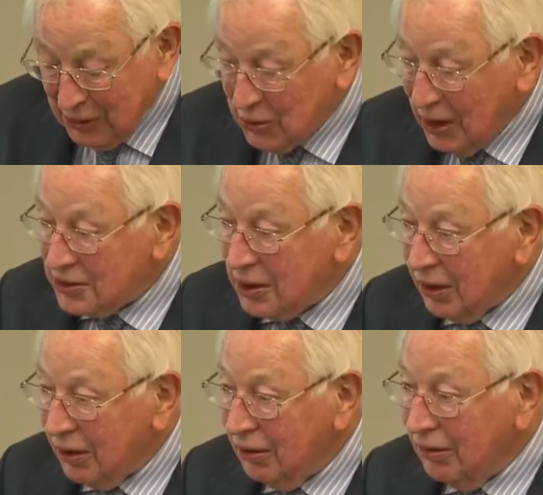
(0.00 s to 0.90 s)

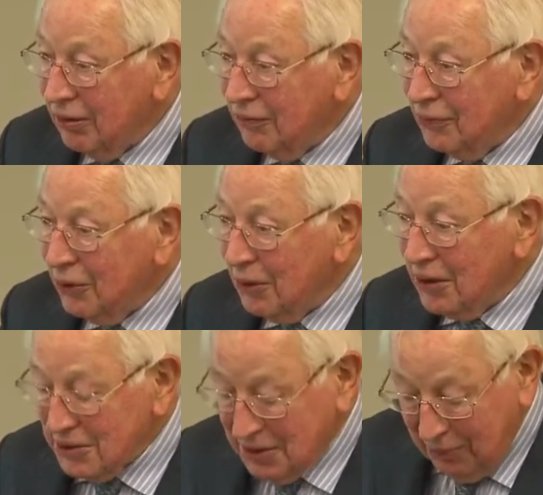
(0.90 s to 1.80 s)
Chancellor of
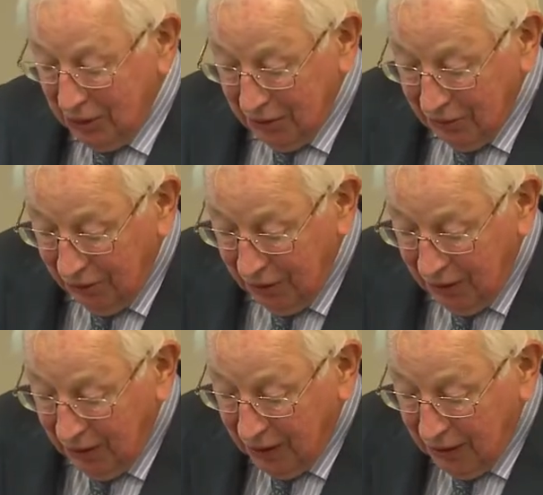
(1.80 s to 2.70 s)
UNSW,
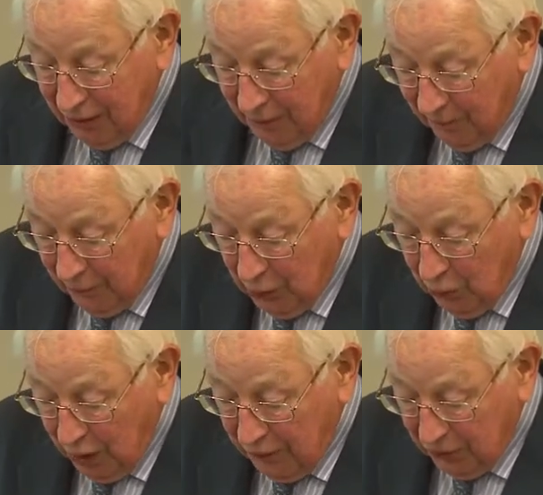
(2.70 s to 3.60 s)

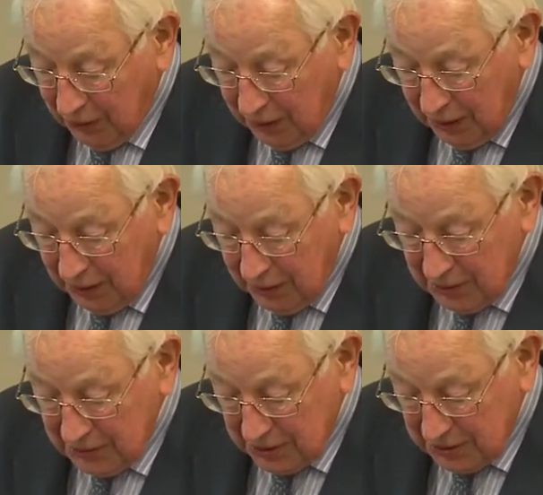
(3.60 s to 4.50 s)
who over the
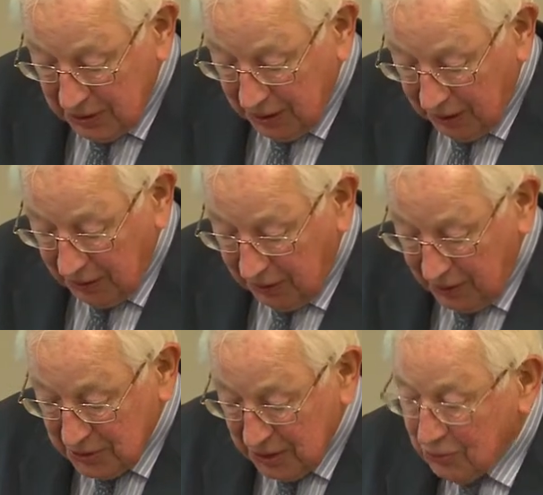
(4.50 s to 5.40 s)
years has taken a
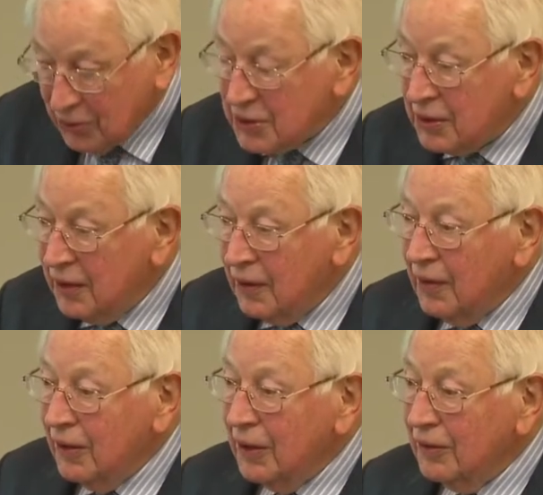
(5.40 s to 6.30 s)
close interest
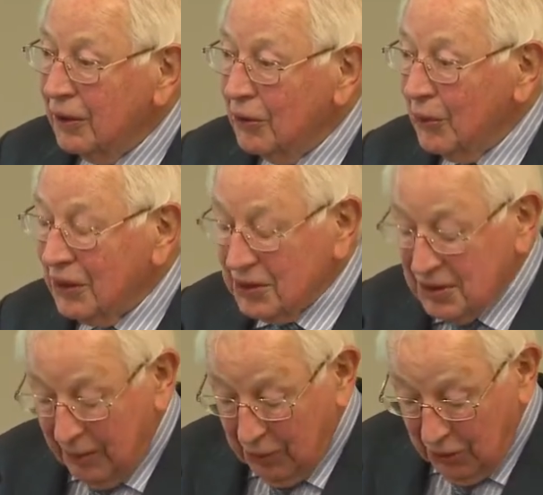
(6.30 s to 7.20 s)
in the
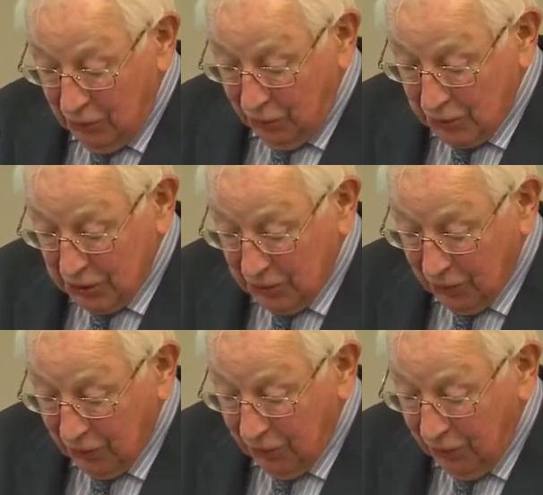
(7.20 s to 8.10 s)
UNSW Law
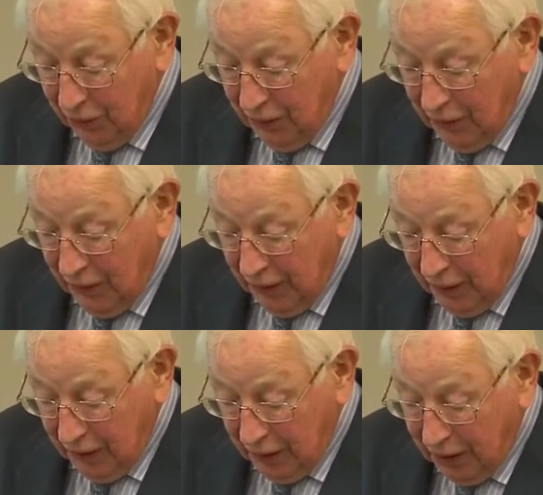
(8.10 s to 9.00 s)
School,
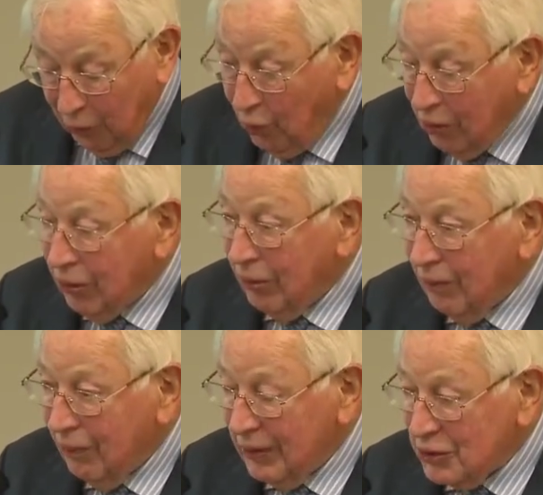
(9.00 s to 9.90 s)
I
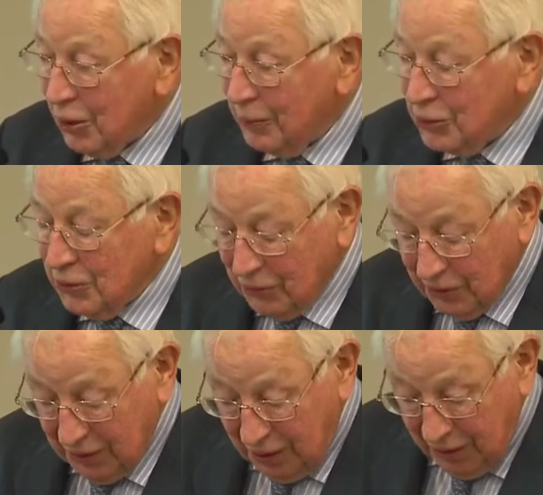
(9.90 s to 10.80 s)
welcome this
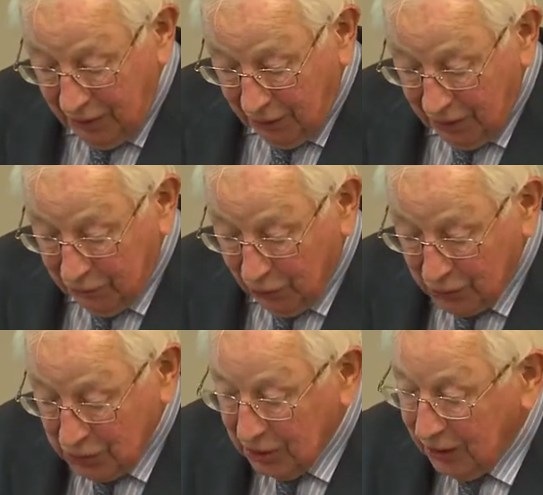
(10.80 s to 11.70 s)
opportunity of
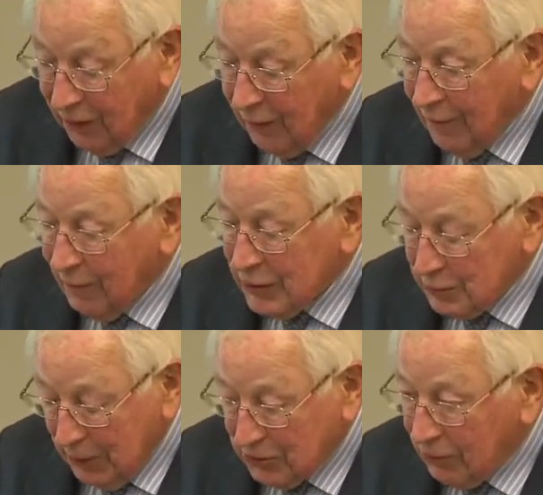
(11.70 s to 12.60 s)
launching the
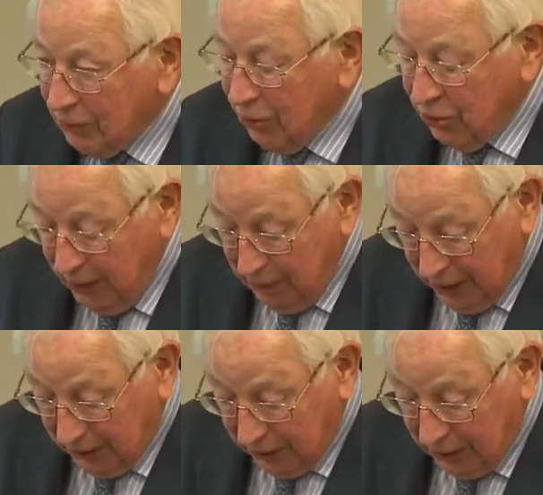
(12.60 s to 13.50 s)
special
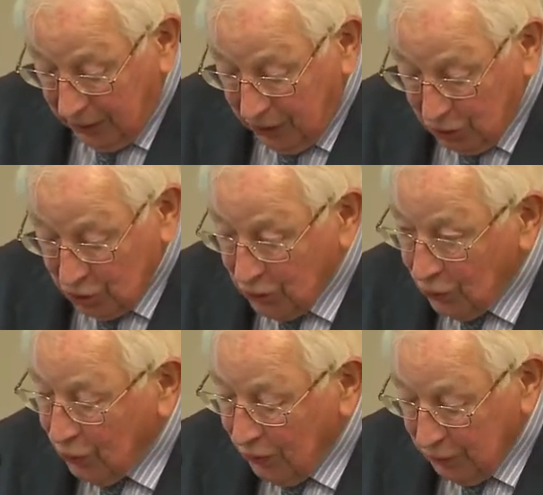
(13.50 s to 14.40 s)
thematic
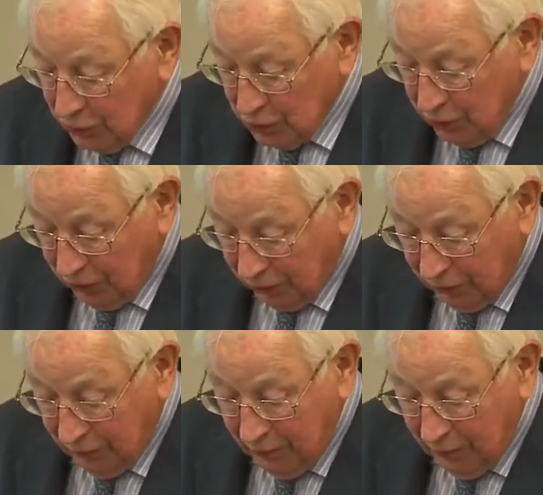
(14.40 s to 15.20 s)
issue of the journal.